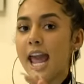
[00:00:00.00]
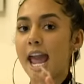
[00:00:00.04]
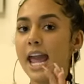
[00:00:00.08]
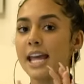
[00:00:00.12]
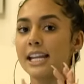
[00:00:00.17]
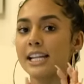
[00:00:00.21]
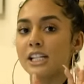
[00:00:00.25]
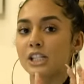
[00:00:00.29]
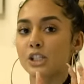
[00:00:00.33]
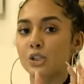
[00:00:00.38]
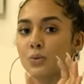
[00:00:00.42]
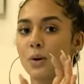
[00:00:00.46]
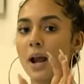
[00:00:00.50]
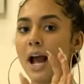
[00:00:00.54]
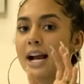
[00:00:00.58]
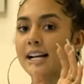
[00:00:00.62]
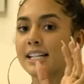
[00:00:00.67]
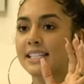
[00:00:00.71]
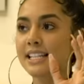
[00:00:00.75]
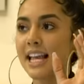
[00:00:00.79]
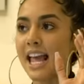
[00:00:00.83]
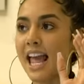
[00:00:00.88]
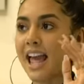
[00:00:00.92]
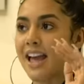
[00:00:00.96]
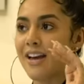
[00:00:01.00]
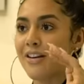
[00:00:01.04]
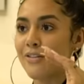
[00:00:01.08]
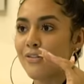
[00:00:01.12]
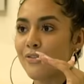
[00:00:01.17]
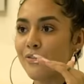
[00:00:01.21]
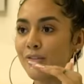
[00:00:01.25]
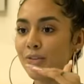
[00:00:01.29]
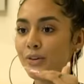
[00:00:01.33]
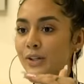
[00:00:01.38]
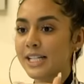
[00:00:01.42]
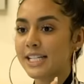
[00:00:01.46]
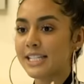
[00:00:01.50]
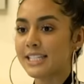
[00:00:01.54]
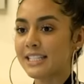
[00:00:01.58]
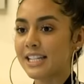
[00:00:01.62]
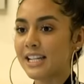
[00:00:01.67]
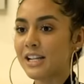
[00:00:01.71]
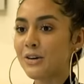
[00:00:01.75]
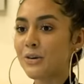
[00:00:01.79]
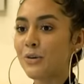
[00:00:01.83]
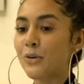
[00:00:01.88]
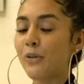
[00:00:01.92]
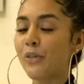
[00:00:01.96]
and it tracks every
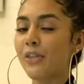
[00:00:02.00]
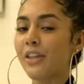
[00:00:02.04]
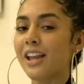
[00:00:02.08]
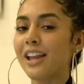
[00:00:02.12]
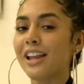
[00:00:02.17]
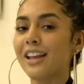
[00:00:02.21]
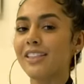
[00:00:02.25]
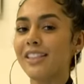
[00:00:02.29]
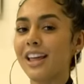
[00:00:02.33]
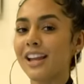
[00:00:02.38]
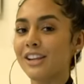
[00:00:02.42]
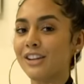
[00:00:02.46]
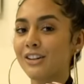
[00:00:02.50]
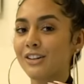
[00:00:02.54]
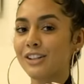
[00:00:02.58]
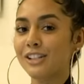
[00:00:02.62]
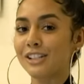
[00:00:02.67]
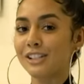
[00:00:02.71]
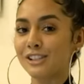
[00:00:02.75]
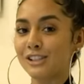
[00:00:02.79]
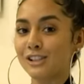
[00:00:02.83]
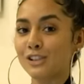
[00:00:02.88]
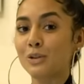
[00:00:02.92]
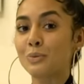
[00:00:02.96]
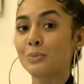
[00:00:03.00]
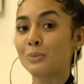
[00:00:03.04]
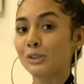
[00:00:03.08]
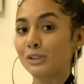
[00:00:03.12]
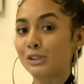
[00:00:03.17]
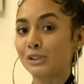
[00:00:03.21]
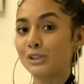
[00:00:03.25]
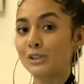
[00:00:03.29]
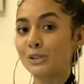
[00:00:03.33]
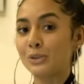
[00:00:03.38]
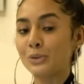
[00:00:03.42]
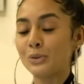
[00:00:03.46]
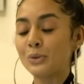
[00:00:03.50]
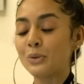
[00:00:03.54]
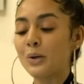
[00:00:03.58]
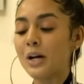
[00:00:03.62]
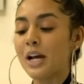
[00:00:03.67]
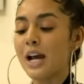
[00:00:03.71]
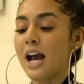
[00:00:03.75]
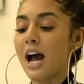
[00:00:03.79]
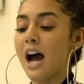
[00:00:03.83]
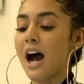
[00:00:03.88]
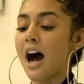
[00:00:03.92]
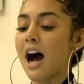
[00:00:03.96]
single thing that your consumers do.
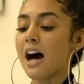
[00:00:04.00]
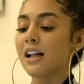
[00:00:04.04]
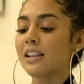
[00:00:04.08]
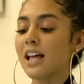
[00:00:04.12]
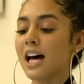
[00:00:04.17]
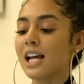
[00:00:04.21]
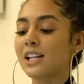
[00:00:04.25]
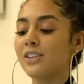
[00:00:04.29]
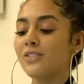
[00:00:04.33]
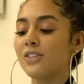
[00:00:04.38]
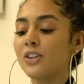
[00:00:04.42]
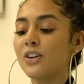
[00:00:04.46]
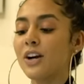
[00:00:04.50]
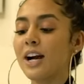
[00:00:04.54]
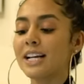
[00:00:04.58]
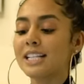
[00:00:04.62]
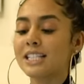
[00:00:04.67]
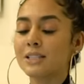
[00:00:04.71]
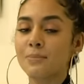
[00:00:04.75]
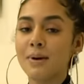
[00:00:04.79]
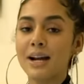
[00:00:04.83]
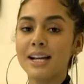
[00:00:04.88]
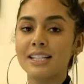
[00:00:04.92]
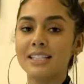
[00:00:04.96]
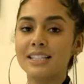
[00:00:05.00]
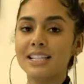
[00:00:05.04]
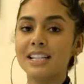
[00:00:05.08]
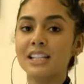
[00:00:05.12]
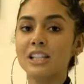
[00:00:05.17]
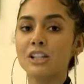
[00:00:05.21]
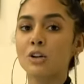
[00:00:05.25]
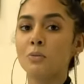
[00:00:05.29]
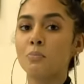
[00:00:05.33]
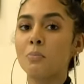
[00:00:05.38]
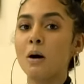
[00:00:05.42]
A lot of you guys might see little